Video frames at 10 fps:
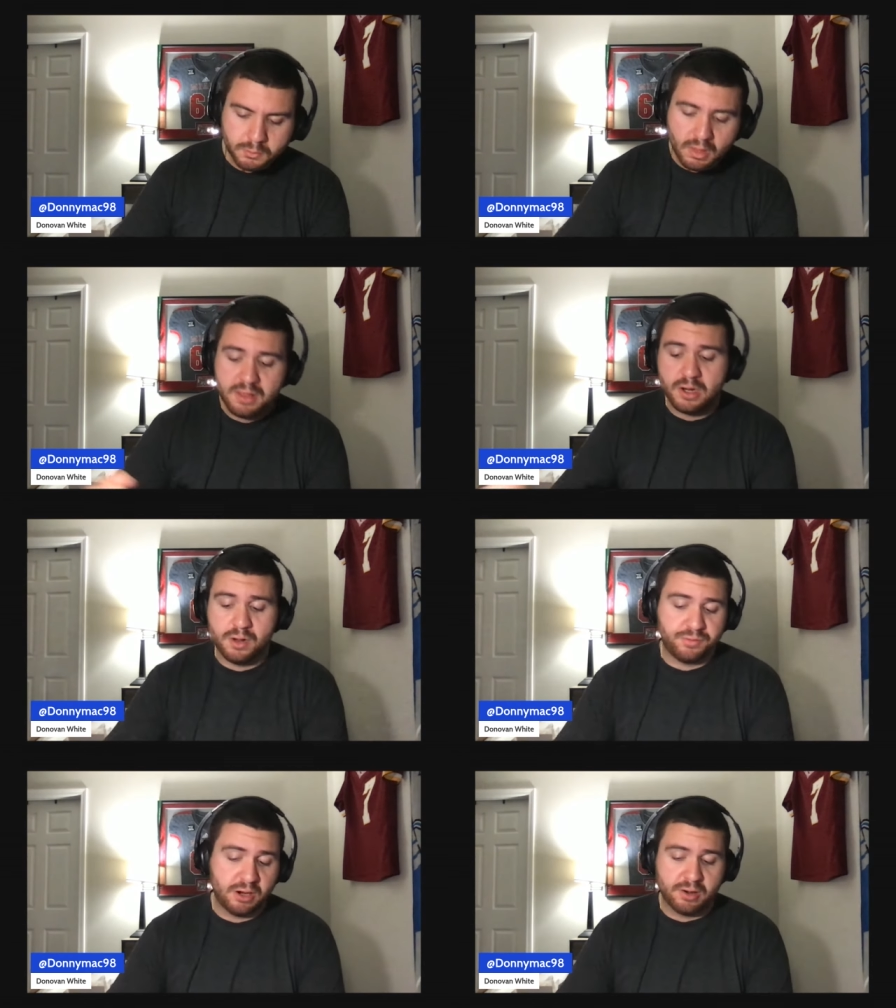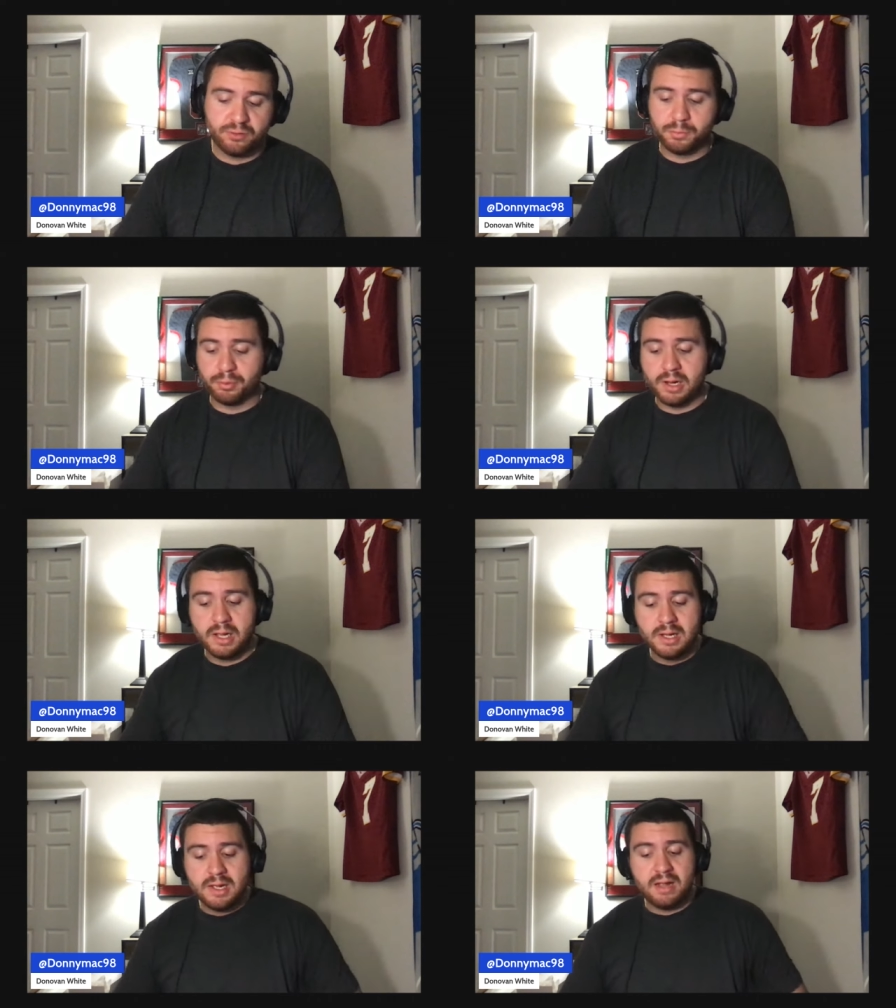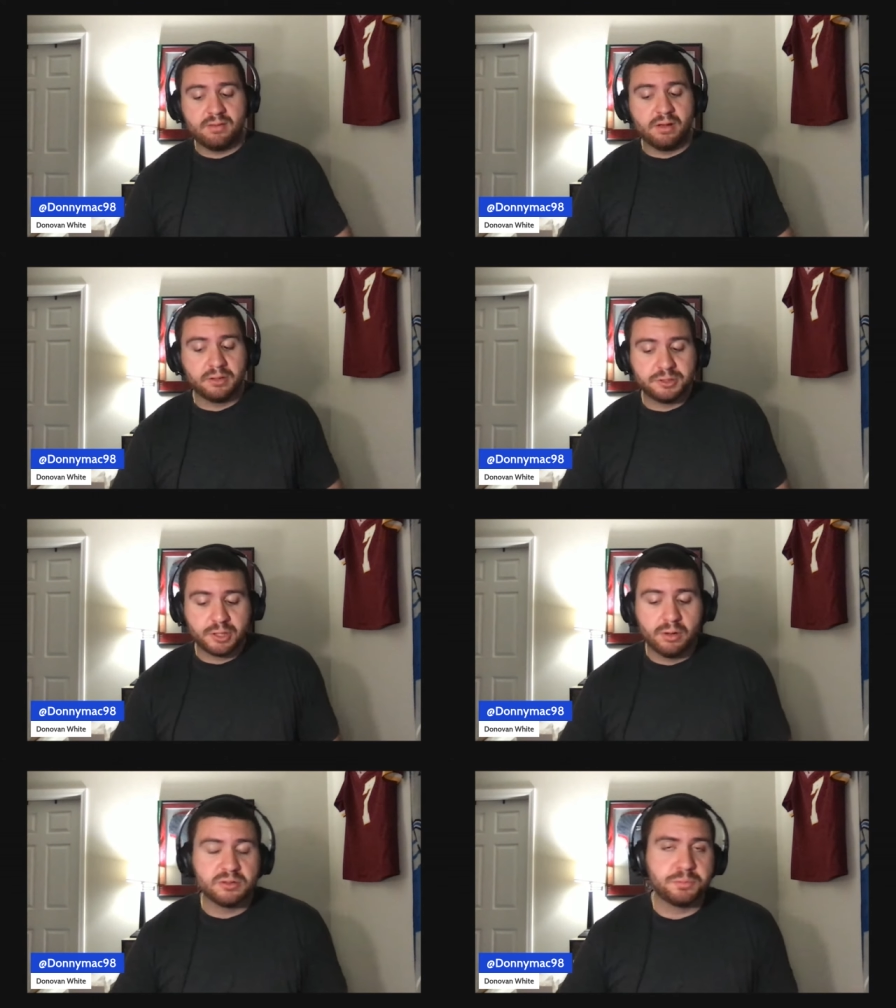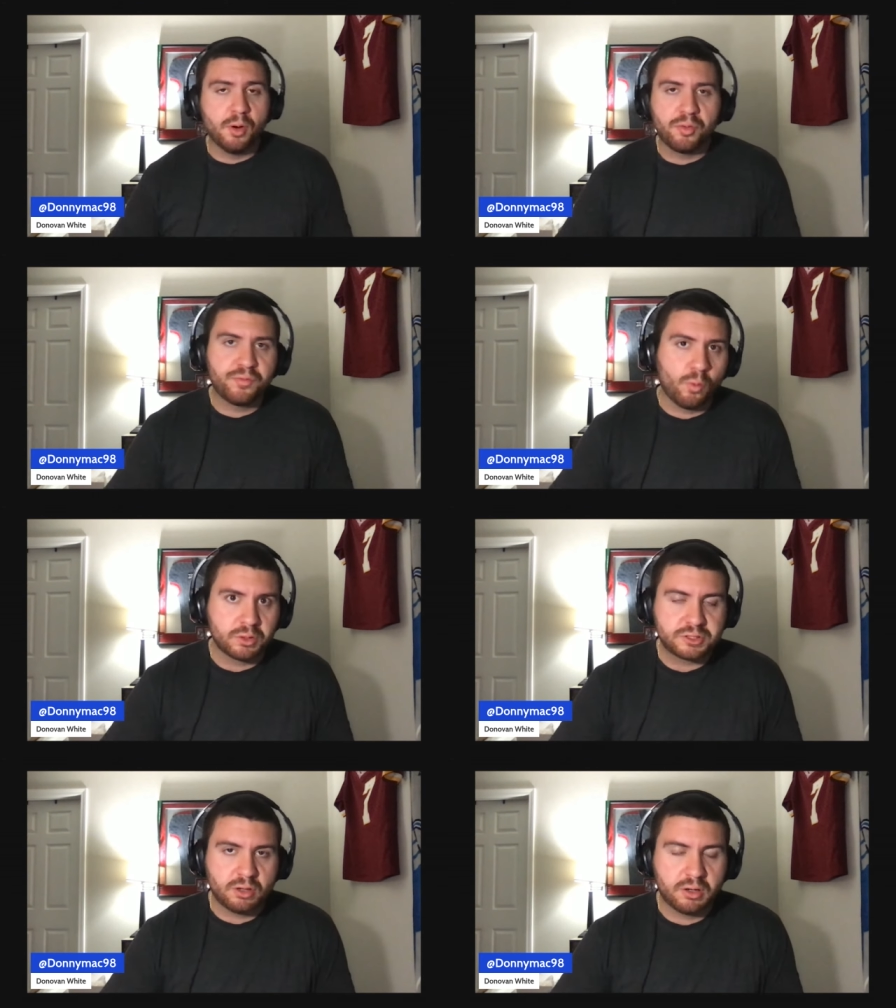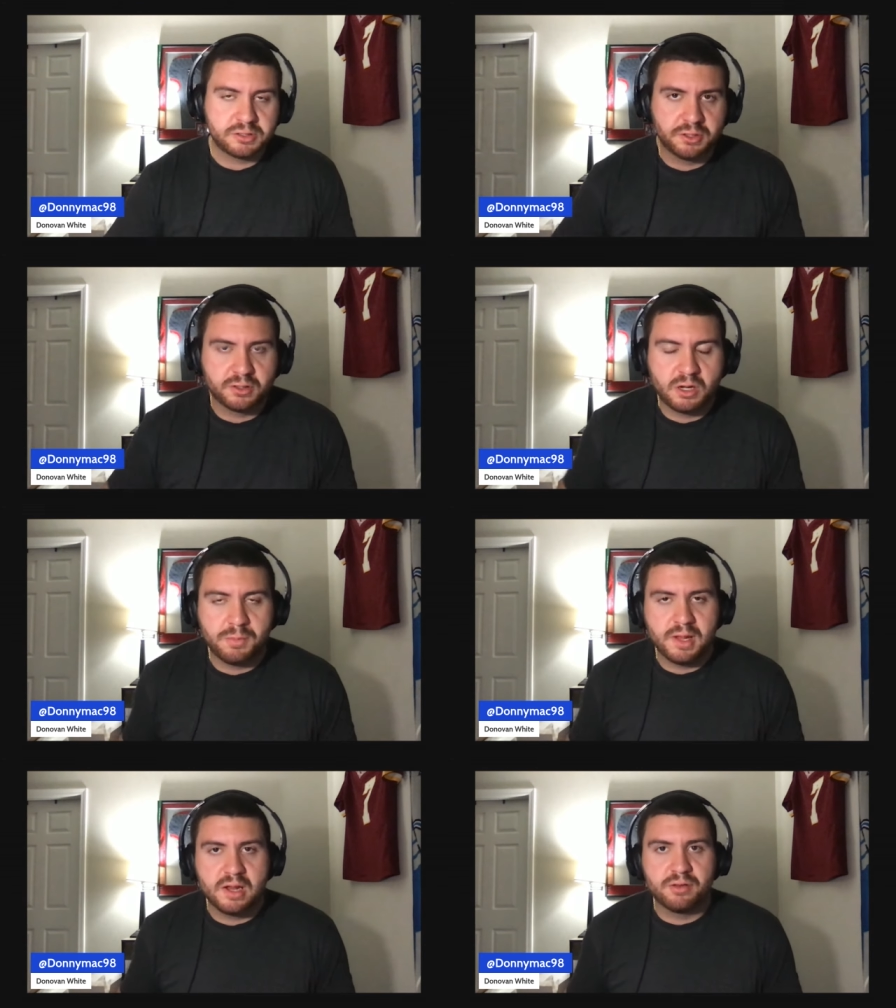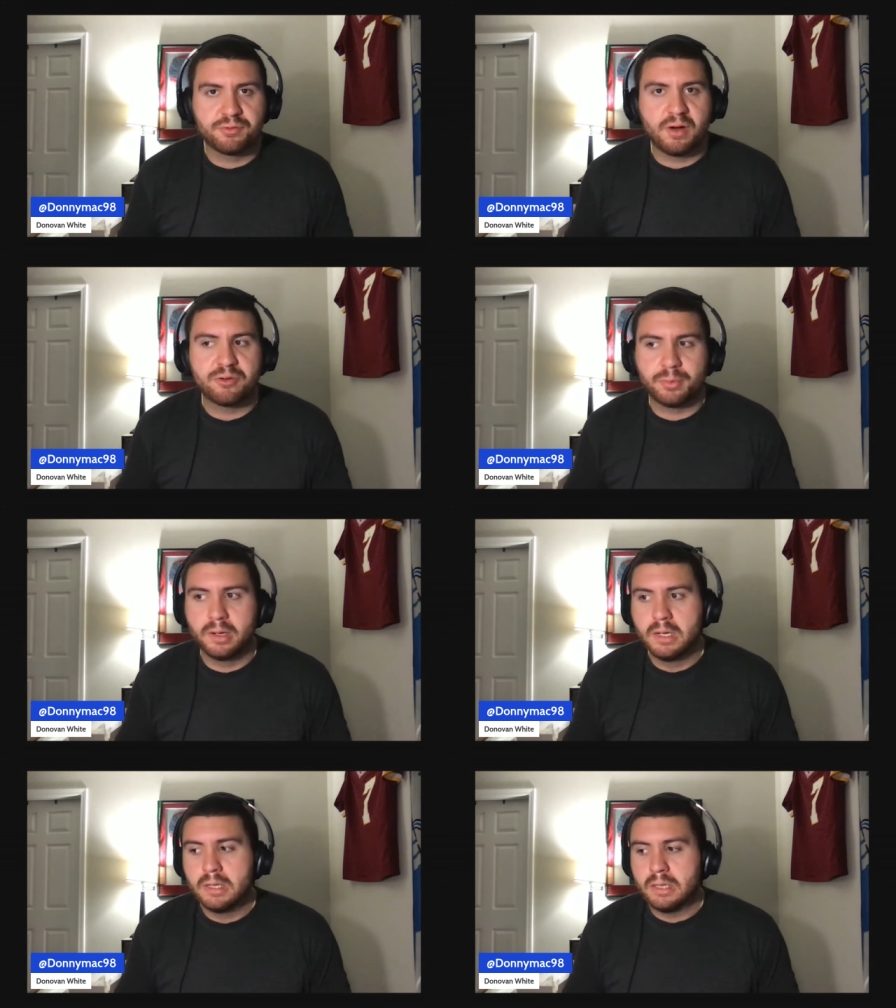And then you have Darrion Dupree and Dilin Jones, both four stars that are coming in as freshmen.